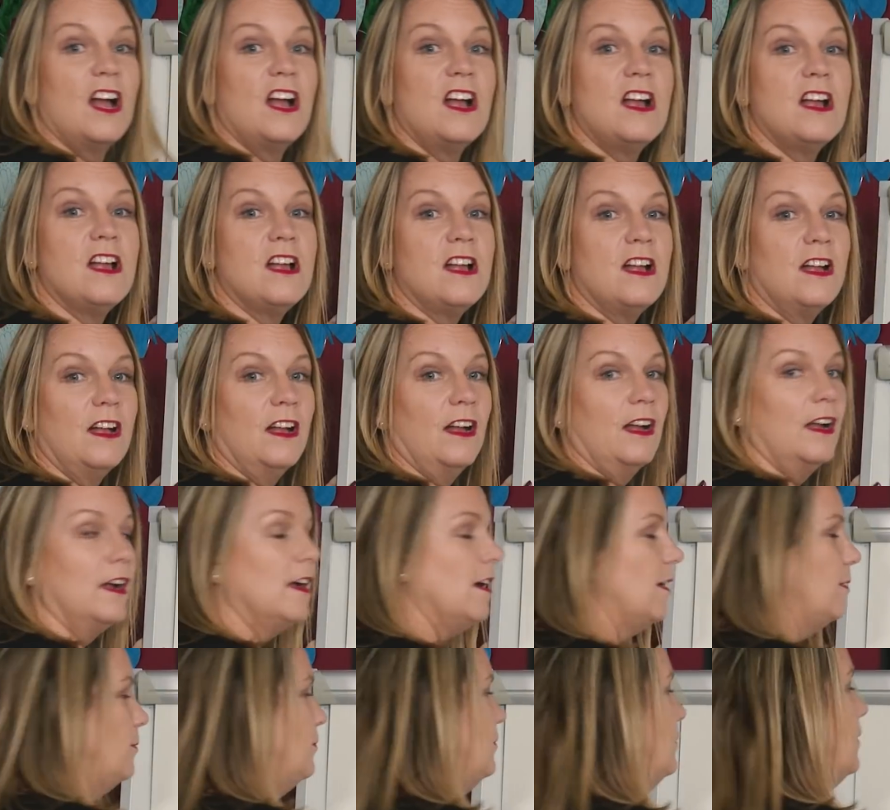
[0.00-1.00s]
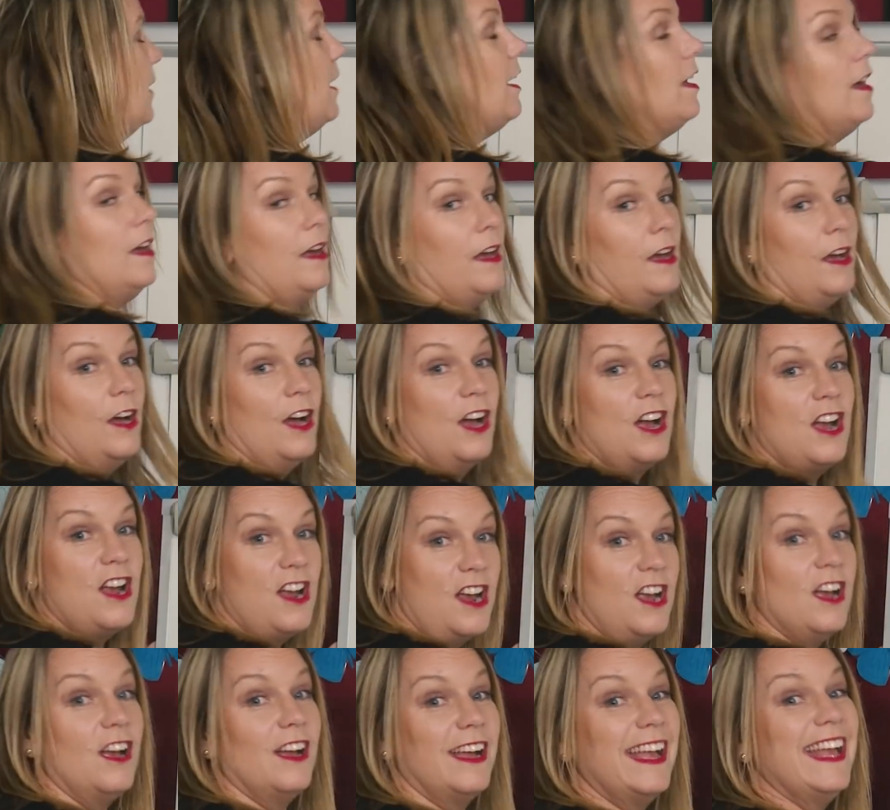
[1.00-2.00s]
Ng.
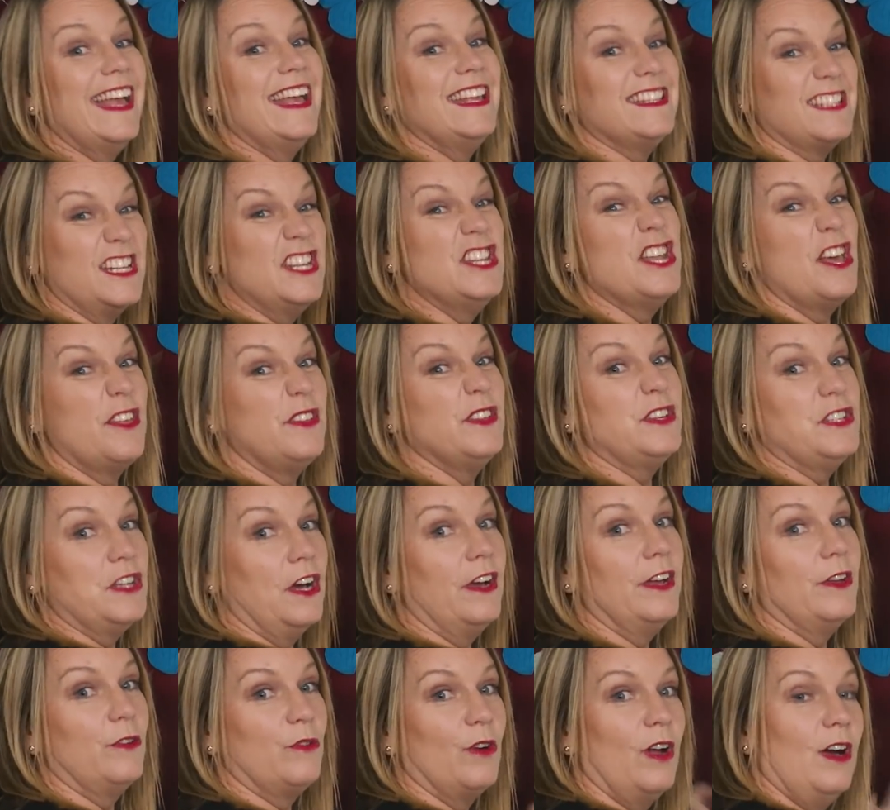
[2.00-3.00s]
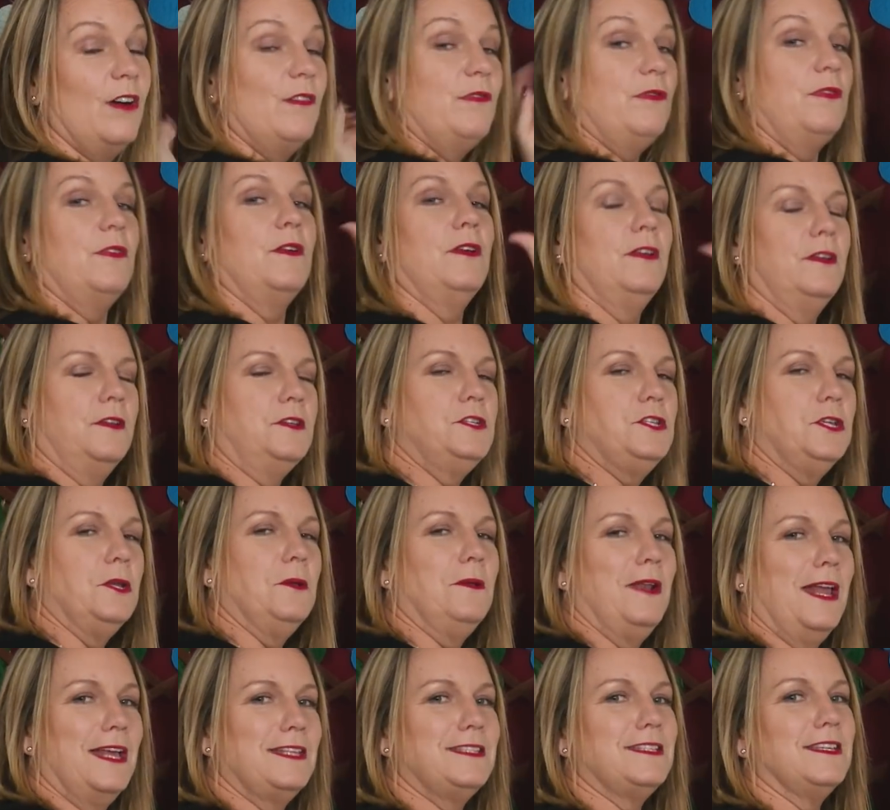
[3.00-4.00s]
Ng is another digraph. Two
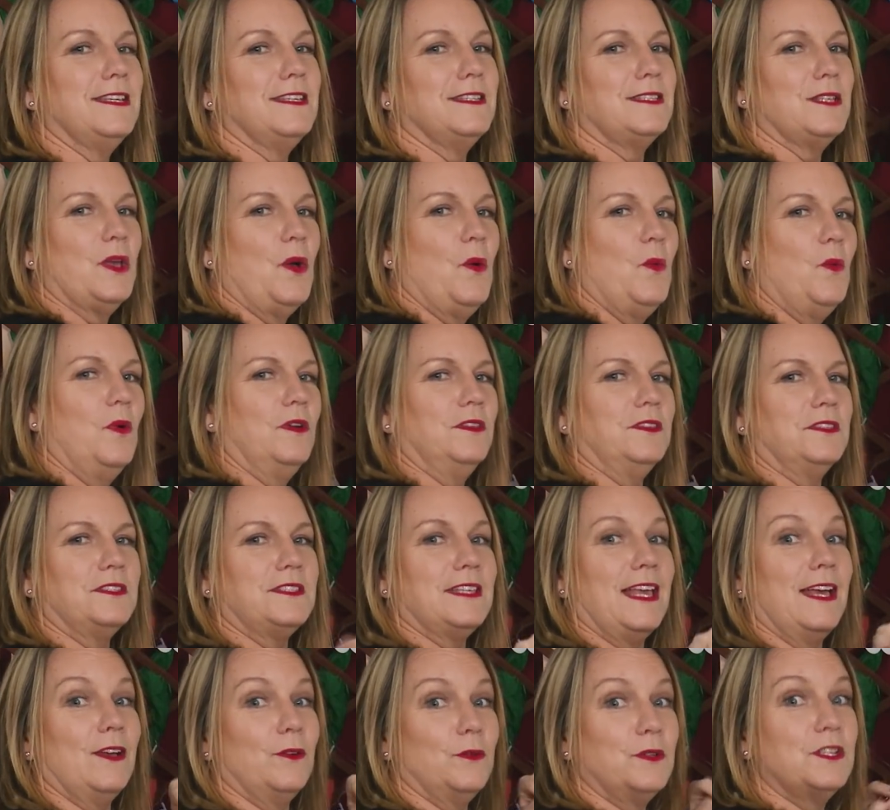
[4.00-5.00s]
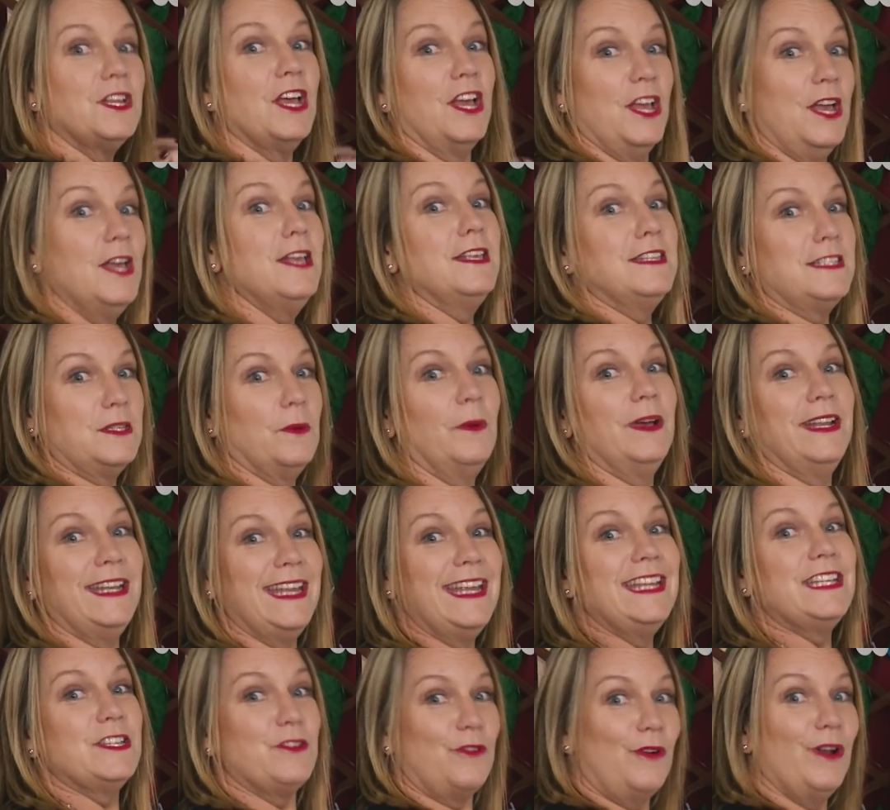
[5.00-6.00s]
letters, one sound. So I
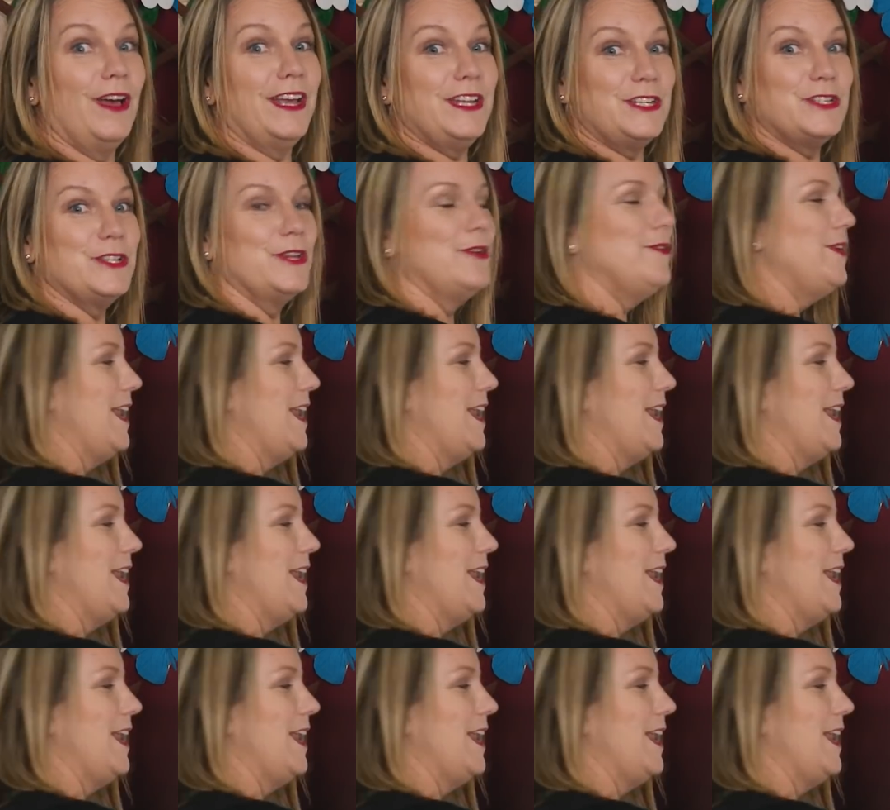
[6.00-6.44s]
need to write two